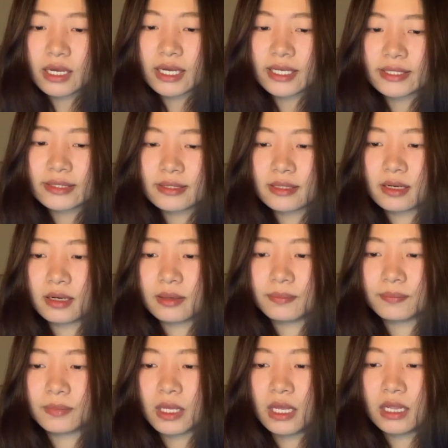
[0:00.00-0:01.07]
It's
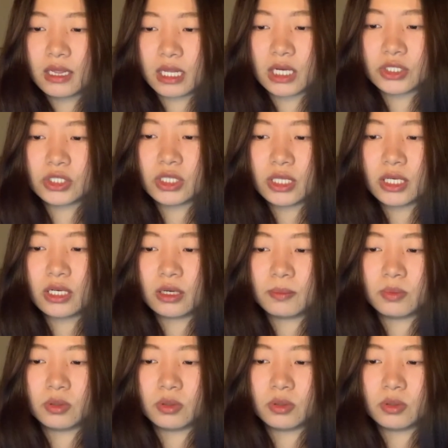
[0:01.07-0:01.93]
largely a